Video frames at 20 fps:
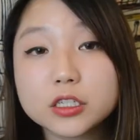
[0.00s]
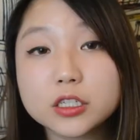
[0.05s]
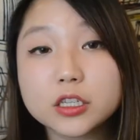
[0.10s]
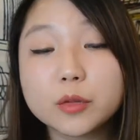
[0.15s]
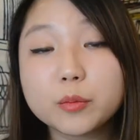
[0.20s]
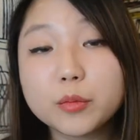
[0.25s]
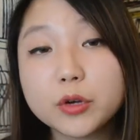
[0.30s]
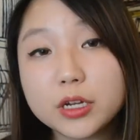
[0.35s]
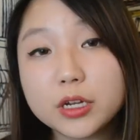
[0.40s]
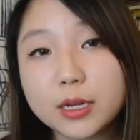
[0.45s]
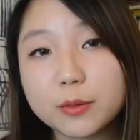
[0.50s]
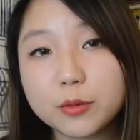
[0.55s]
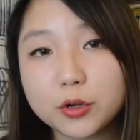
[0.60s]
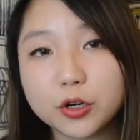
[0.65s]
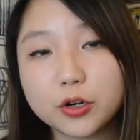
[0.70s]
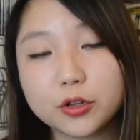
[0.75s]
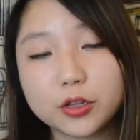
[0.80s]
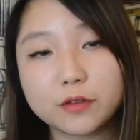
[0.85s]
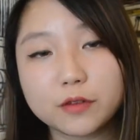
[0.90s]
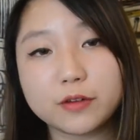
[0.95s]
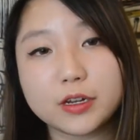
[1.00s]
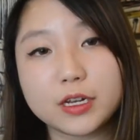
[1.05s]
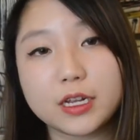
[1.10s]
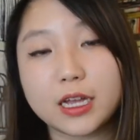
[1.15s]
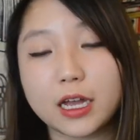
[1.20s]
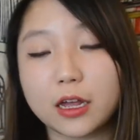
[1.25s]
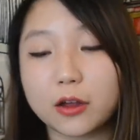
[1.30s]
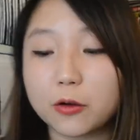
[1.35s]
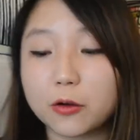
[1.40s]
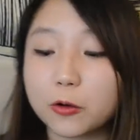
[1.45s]
The book I'm currently
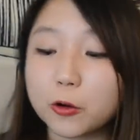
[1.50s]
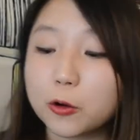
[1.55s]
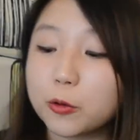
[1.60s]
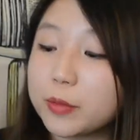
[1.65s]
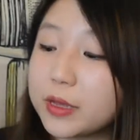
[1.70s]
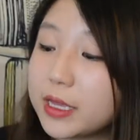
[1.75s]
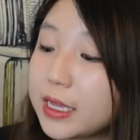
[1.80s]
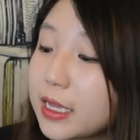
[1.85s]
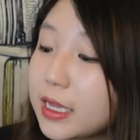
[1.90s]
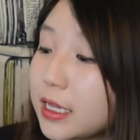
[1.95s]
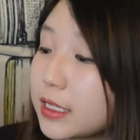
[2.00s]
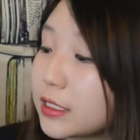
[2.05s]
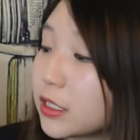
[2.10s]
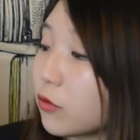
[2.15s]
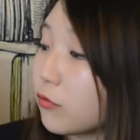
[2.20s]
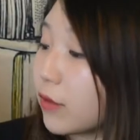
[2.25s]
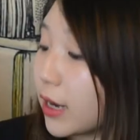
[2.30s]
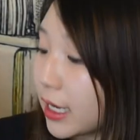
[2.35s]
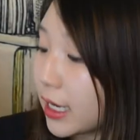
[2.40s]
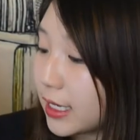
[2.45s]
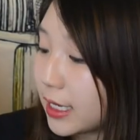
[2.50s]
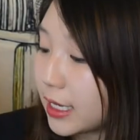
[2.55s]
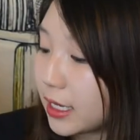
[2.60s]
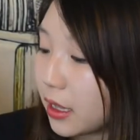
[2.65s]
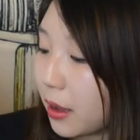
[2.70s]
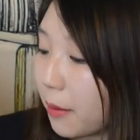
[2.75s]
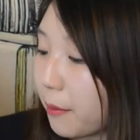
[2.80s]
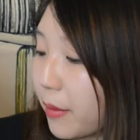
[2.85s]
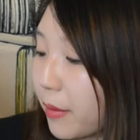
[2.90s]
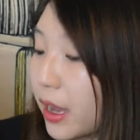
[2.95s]
reading at home is Reckoning
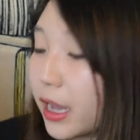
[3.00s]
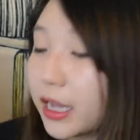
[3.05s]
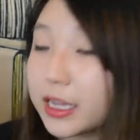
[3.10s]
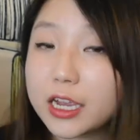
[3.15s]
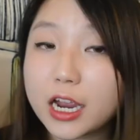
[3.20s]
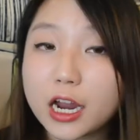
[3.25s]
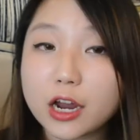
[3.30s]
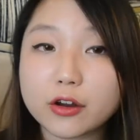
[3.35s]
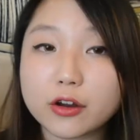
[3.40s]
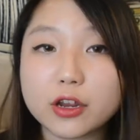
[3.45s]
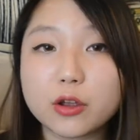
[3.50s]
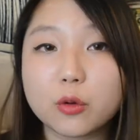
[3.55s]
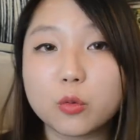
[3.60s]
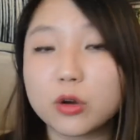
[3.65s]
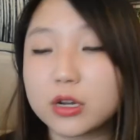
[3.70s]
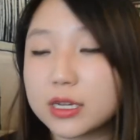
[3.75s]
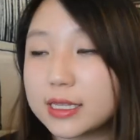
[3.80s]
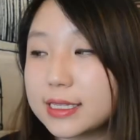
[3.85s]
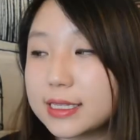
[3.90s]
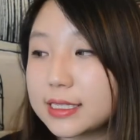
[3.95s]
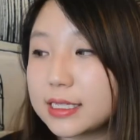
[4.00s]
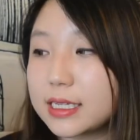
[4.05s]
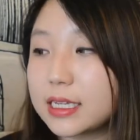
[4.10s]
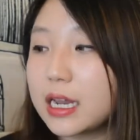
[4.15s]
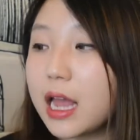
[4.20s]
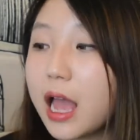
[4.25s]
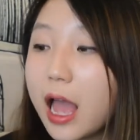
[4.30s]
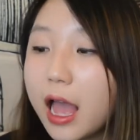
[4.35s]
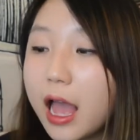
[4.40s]
by Kerry Wilkinson.